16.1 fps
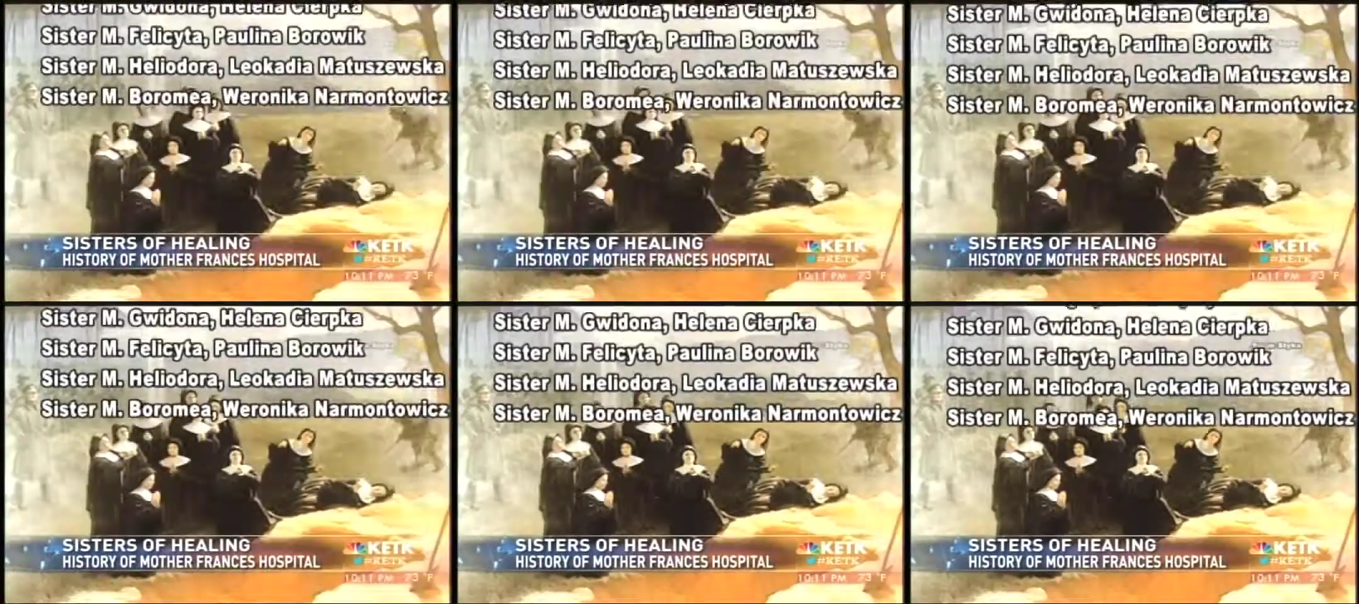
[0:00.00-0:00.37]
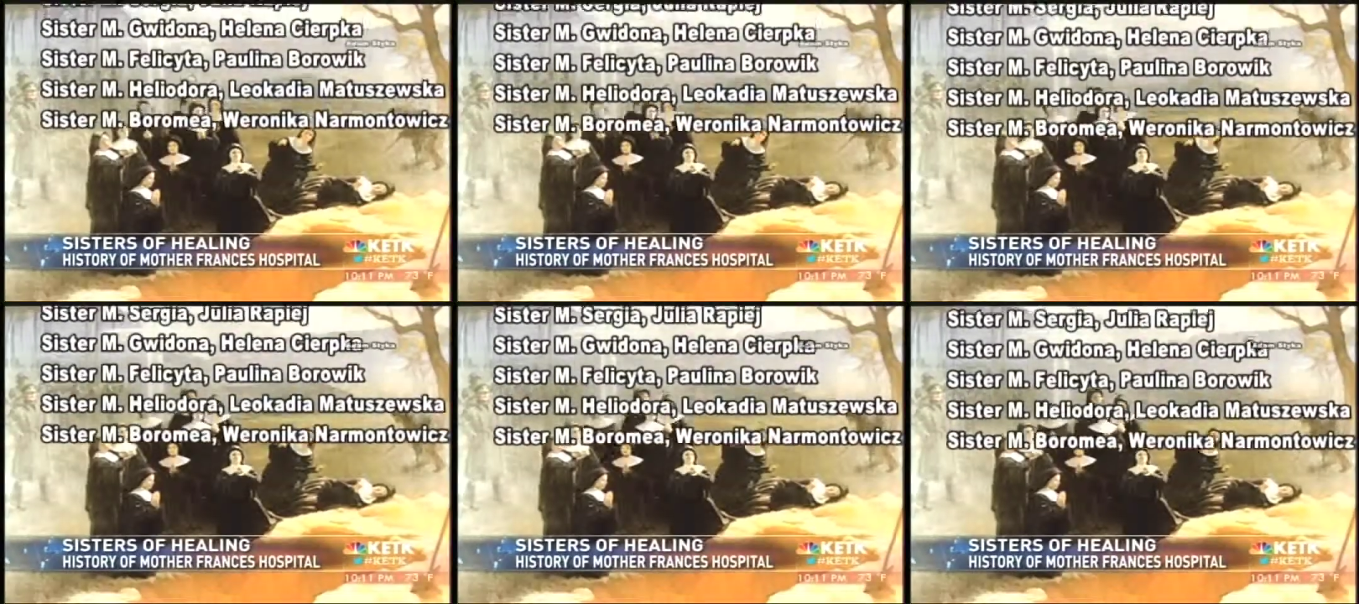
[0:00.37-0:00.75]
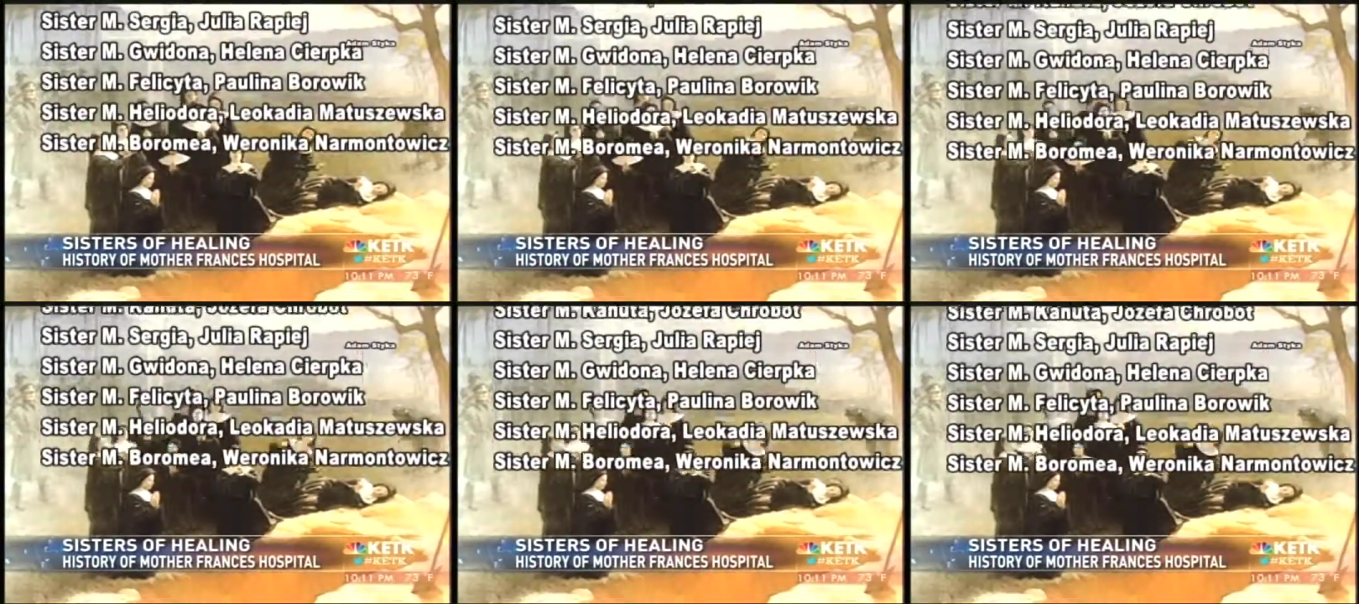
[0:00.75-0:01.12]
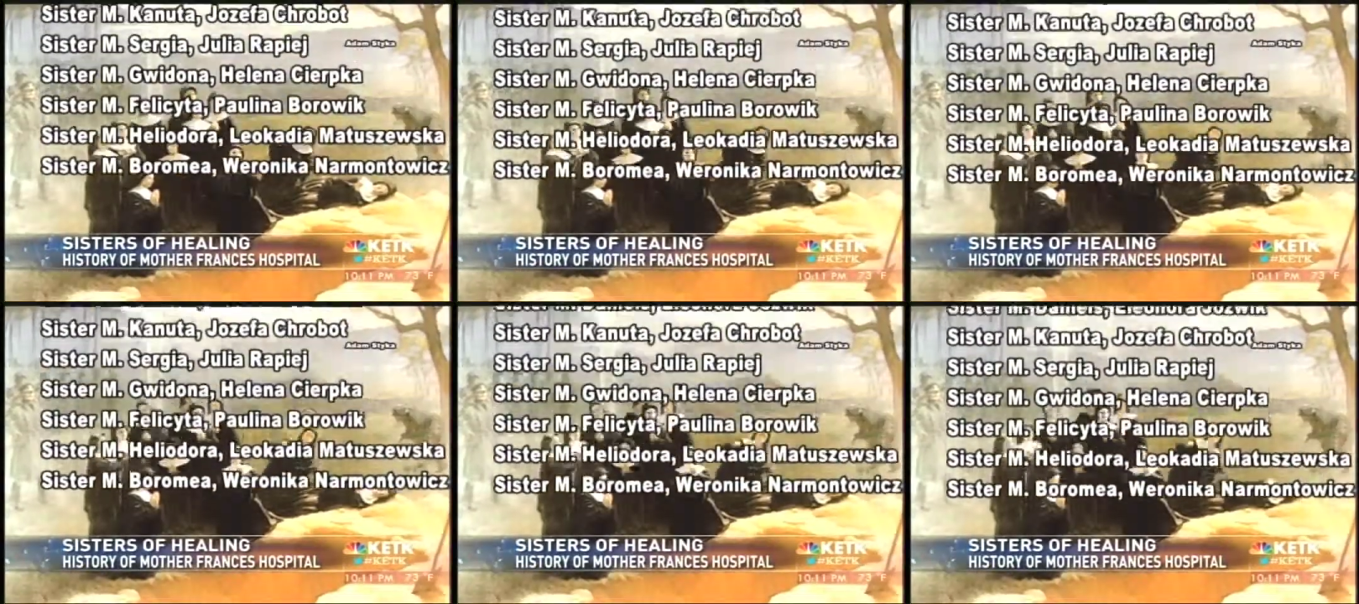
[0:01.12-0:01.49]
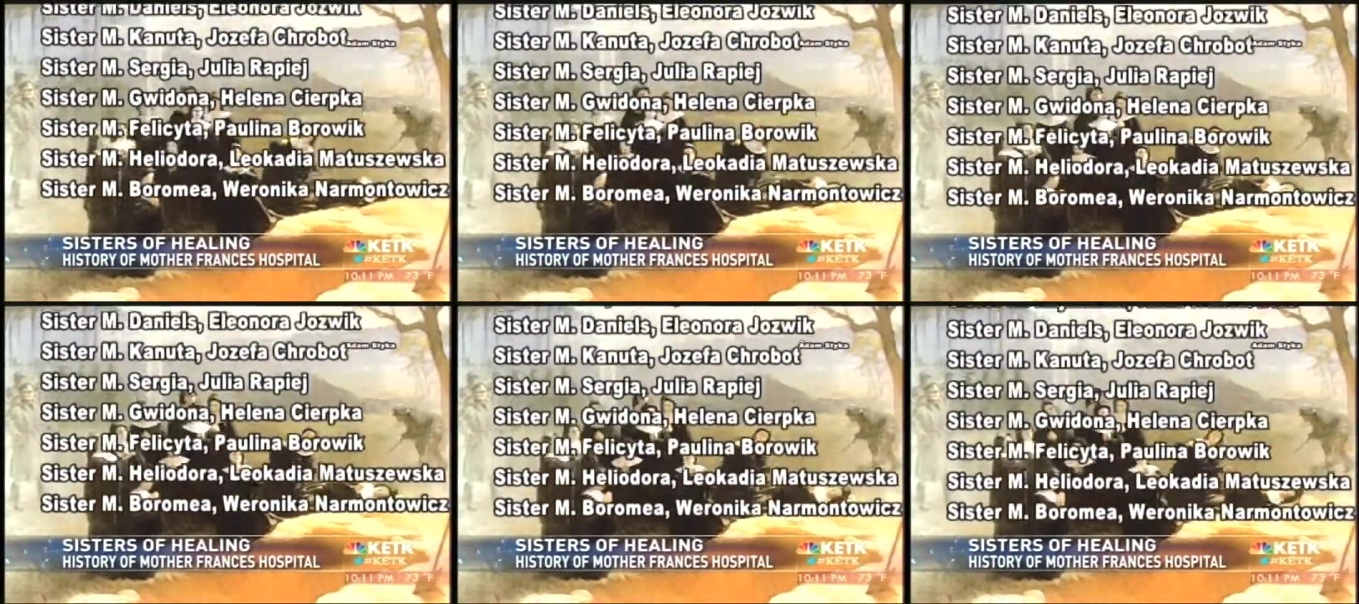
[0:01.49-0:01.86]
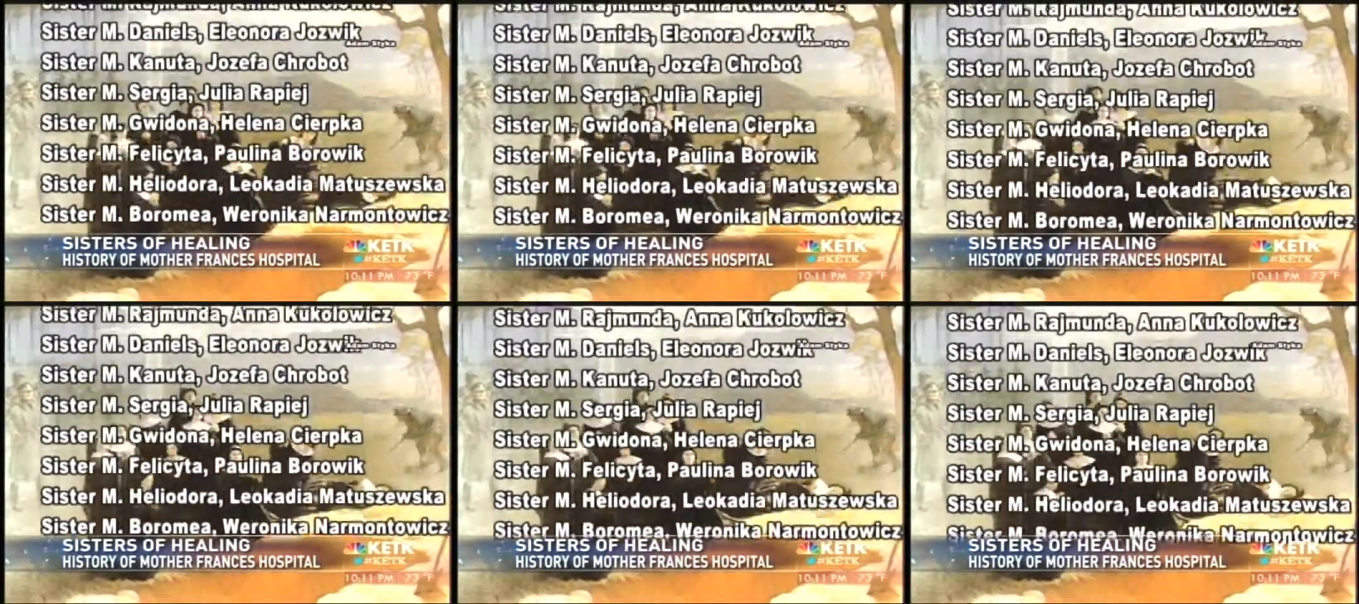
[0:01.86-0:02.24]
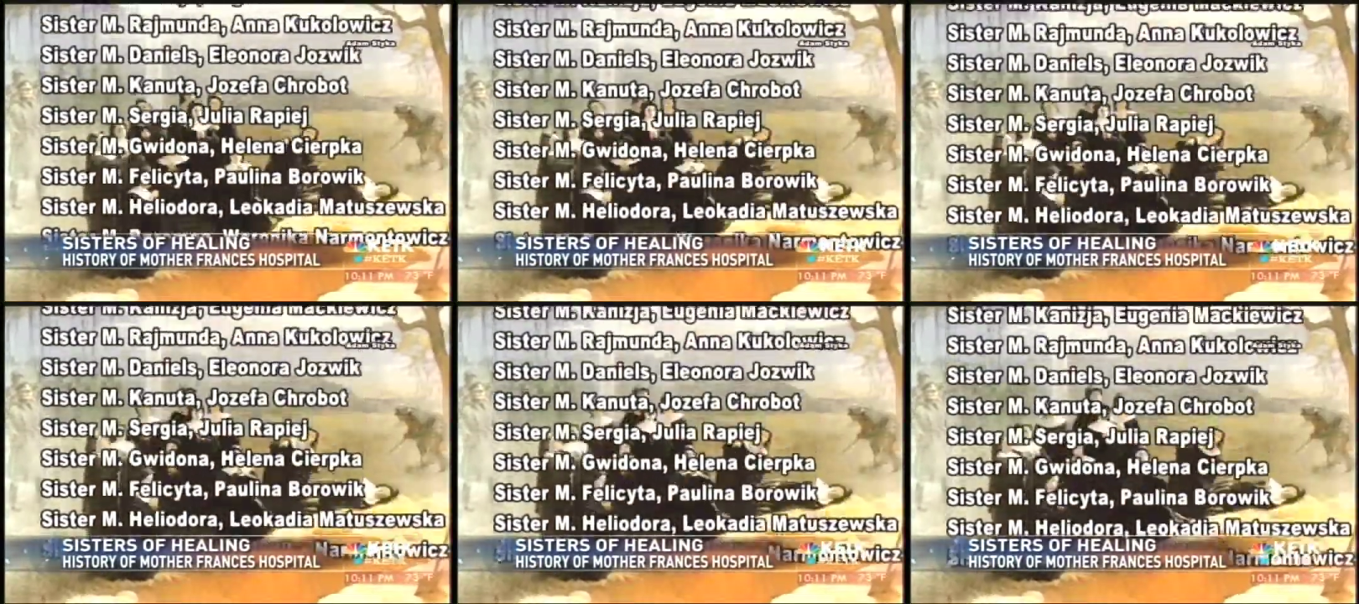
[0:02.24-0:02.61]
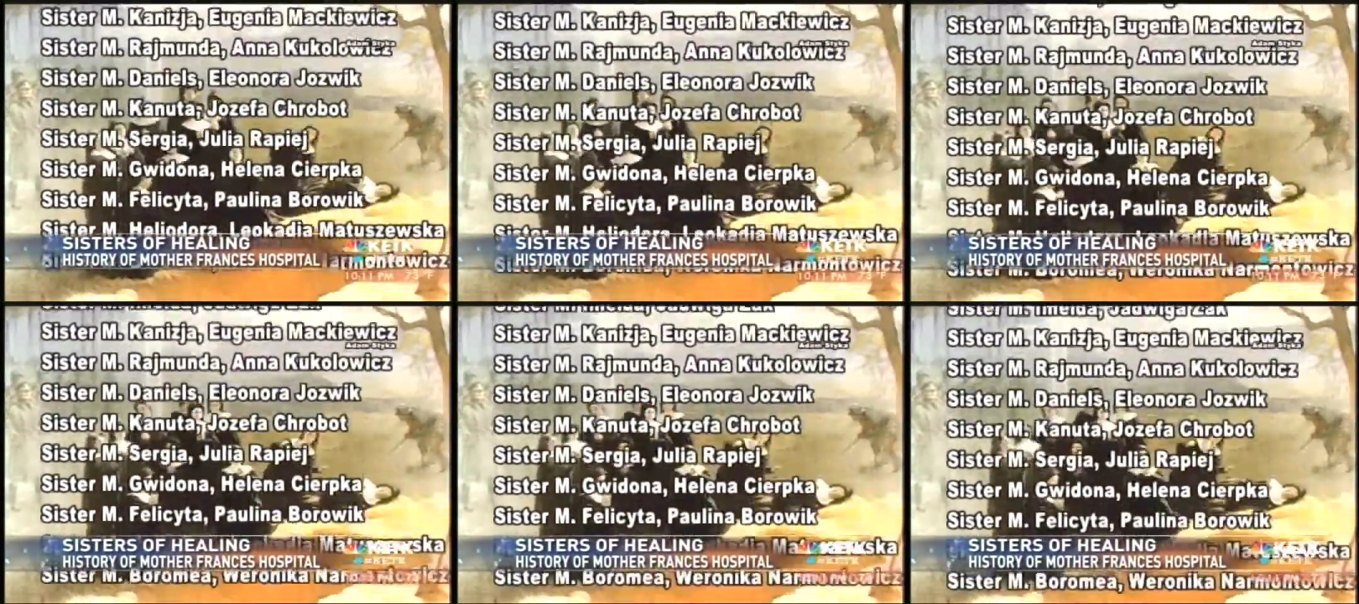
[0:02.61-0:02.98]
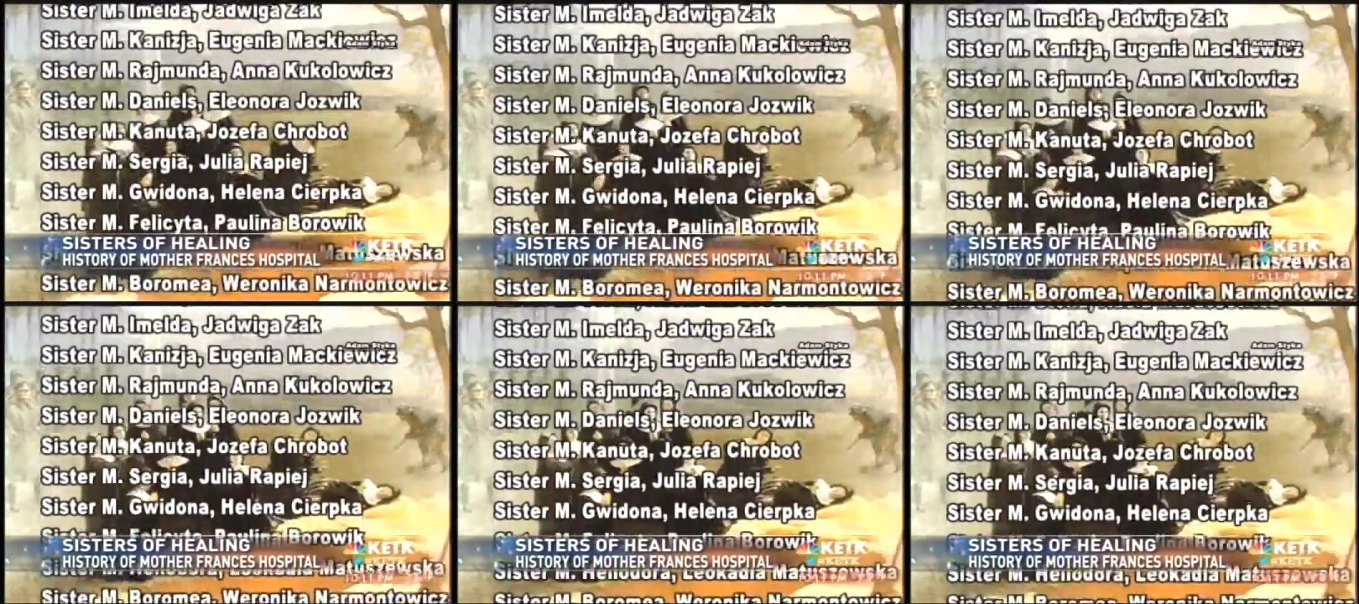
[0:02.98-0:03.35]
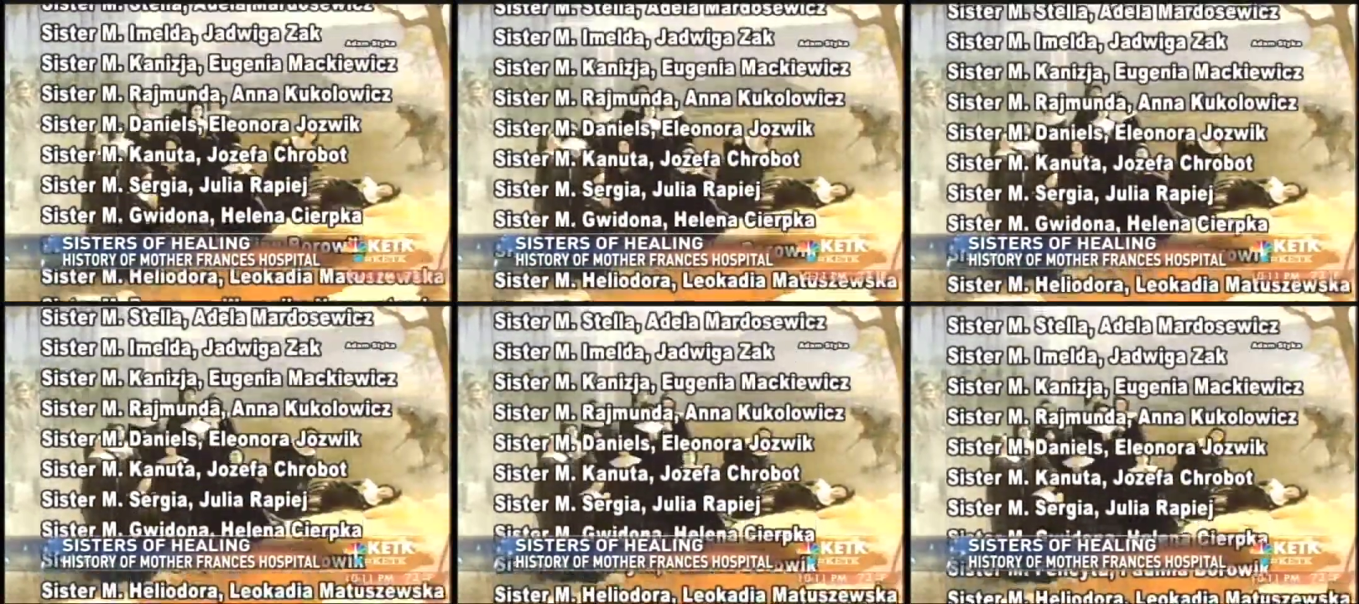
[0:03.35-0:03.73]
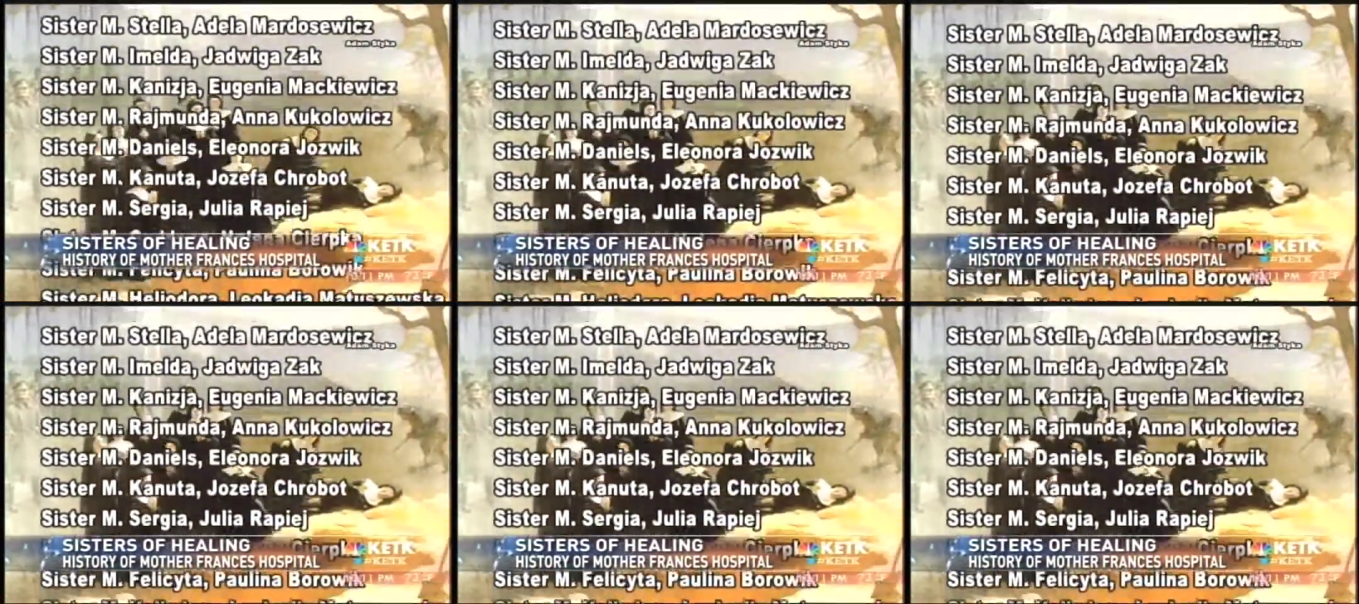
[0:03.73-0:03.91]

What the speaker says: (no speaker visible)